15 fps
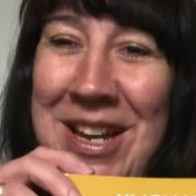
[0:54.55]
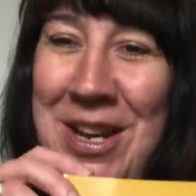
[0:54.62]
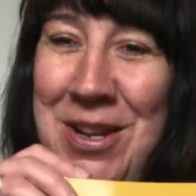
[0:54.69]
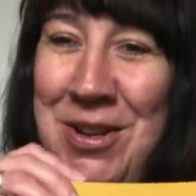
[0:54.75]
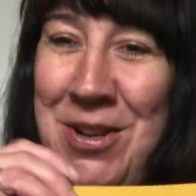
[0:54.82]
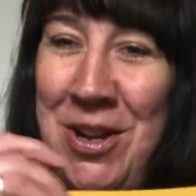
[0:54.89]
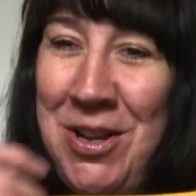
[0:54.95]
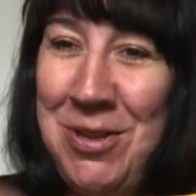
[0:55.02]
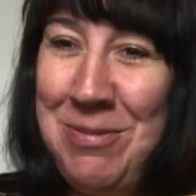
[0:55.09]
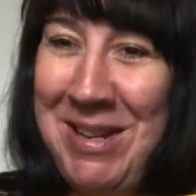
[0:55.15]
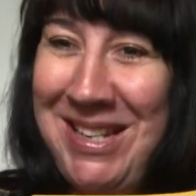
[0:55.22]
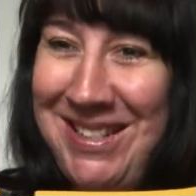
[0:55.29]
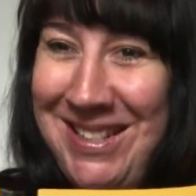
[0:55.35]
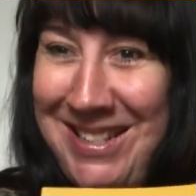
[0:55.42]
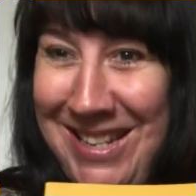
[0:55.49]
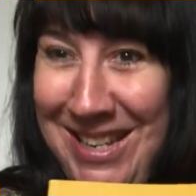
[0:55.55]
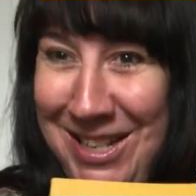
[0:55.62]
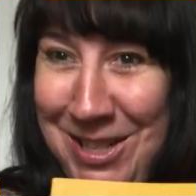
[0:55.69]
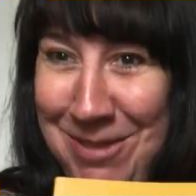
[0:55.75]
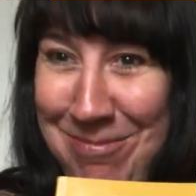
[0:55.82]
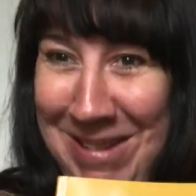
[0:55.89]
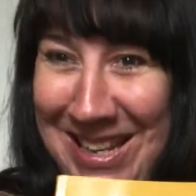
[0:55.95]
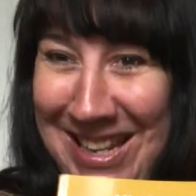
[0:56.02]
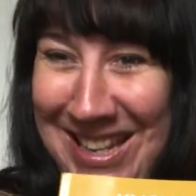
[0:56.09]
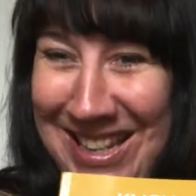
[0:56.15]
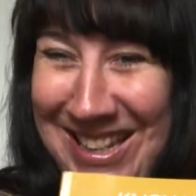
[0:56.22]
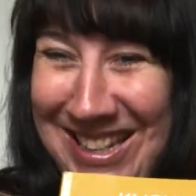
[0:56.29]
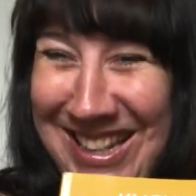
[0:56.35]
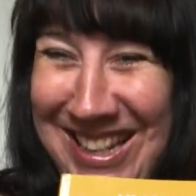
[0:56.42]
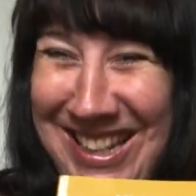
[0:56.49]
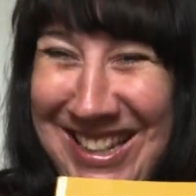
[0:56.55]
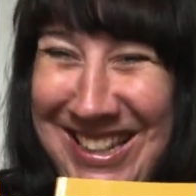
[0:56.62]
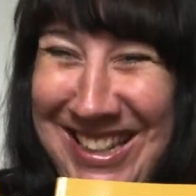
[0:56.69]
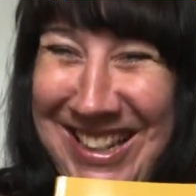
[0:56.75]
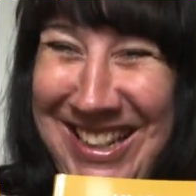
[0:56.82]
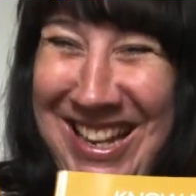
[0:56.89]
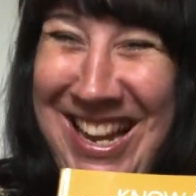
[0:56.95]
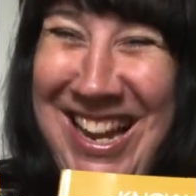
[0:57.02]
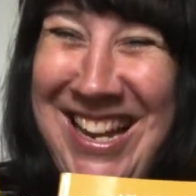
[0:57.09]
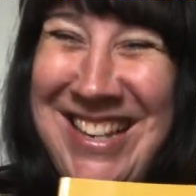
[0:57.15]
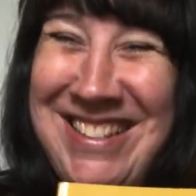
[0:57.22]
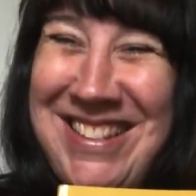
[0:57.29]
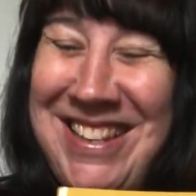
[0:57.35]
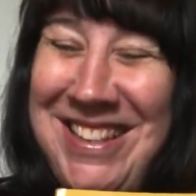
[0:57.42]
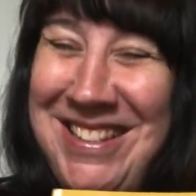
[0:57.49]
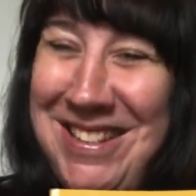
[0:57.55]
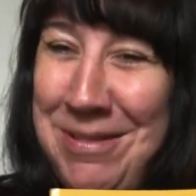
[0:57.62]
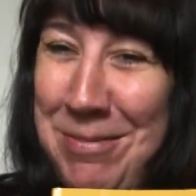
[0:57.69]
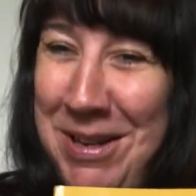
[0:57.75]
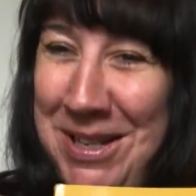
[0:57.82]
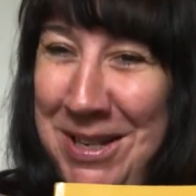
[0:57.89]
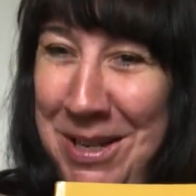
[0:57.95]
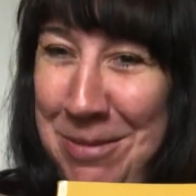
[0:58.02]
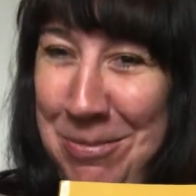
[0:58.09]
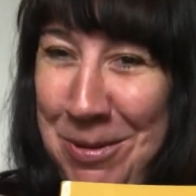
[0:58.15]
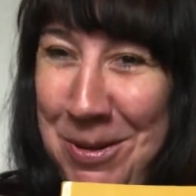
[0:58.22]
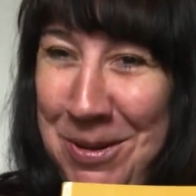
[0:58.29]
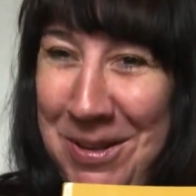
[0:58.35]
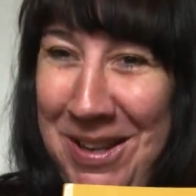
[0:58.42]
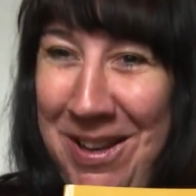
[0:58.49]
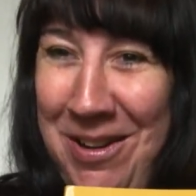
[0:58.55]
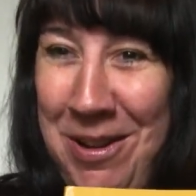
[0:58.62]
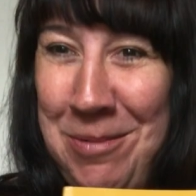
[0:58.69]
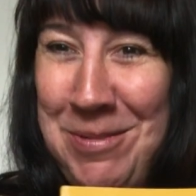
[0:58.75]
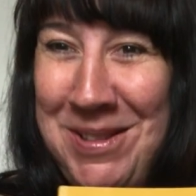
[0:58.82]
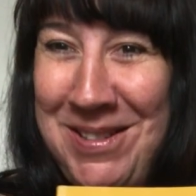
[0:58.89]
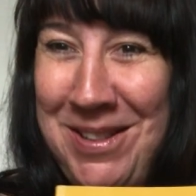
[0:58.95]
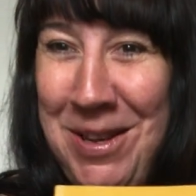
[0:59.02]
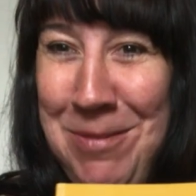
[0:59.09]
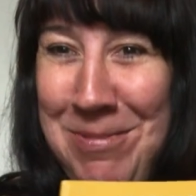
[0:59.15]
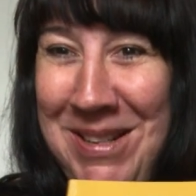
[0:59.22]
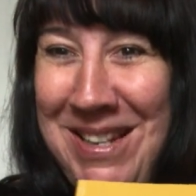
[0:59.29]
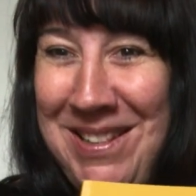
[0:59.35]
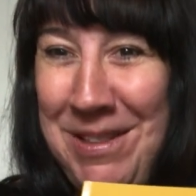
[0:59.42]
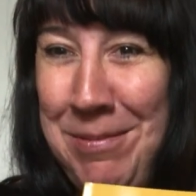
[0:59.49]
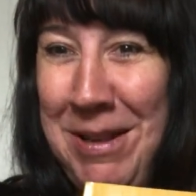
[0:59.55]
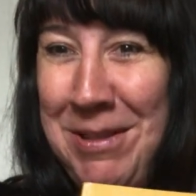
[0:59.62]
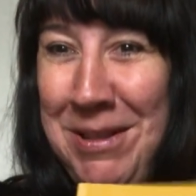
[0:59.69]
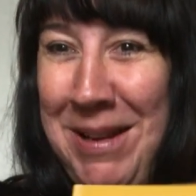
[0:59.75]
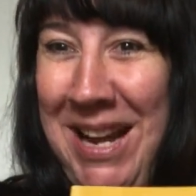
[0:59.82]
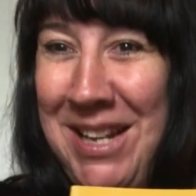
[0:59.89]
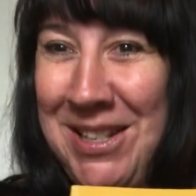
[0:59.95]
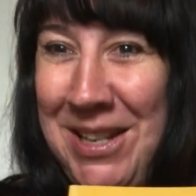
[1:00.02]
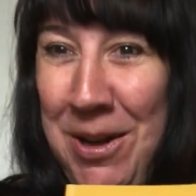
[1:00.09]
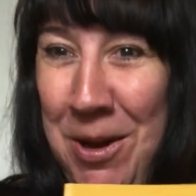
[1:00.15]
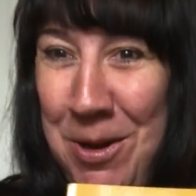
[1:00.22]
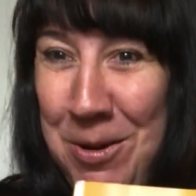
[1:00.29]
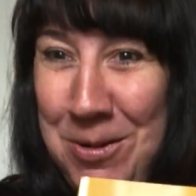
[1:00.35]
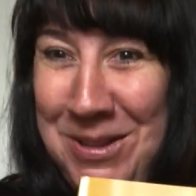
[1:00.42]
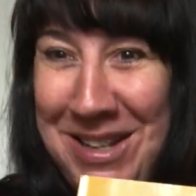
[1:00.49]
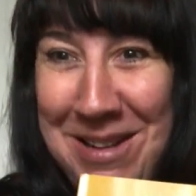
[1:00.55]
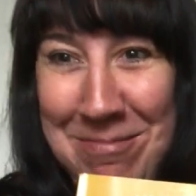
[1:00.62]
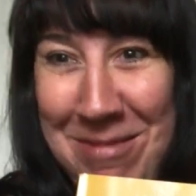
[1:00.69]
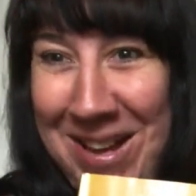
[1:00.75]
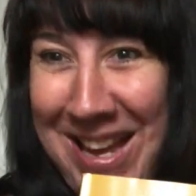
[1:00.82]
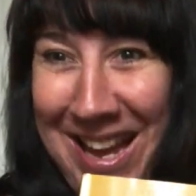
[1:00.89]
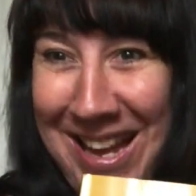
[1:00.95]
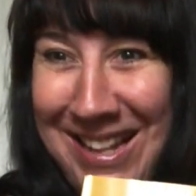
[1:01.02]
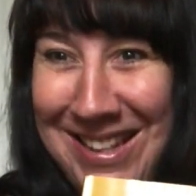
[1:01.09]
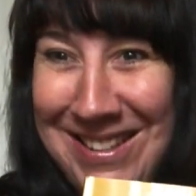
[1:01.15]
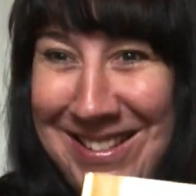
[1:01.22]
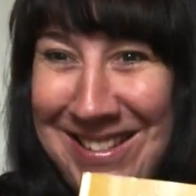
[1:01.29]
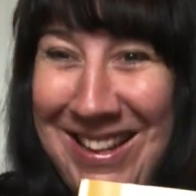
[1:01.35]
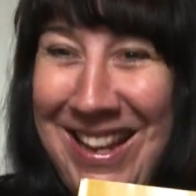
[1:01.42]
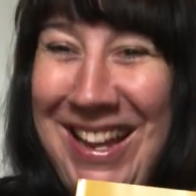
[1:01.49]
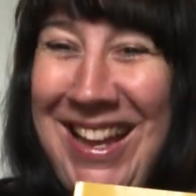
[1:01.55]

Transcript: Know Me to Teach Me. So this is my new book and I'm so pleased to be able to actually hold it in my hands